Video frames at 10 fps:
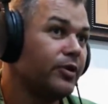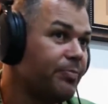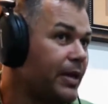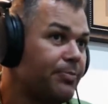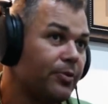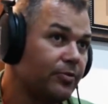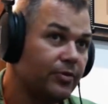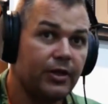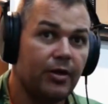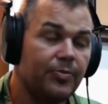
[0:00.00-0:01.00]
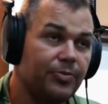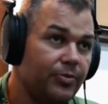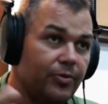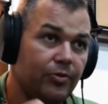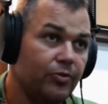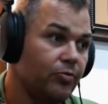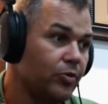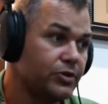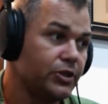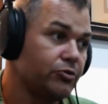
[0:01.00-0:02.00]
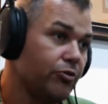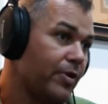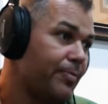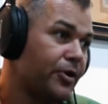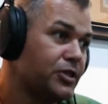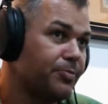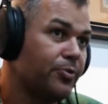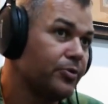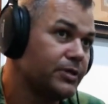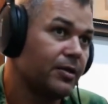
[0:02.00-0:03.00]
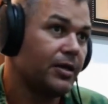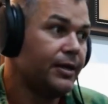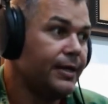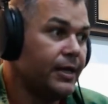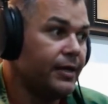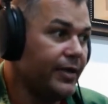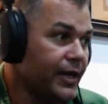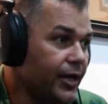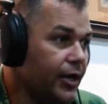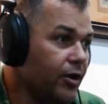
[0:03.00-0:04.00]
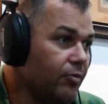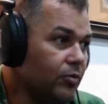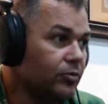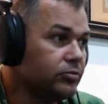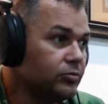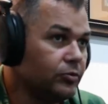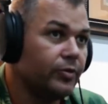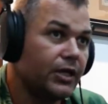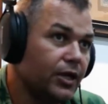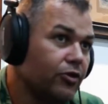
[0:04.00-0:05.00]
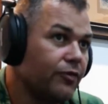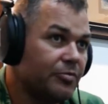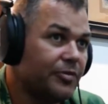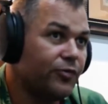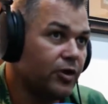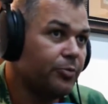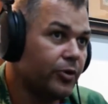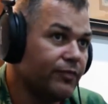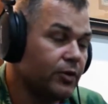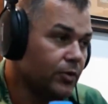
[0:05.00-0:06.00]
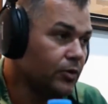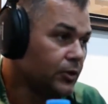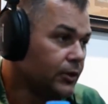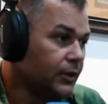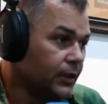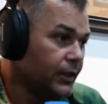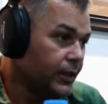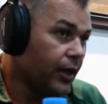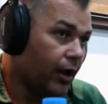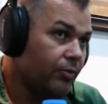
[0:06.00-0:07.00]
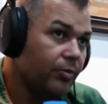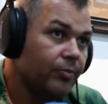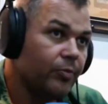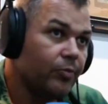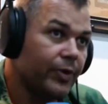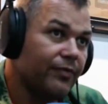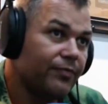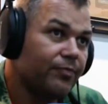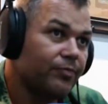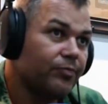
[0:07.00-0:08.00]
And people, you know, who watch this, who are Rabbitohs supporters, they're going to know, well, what are you going to do from a footy point of view? Well, you know, we've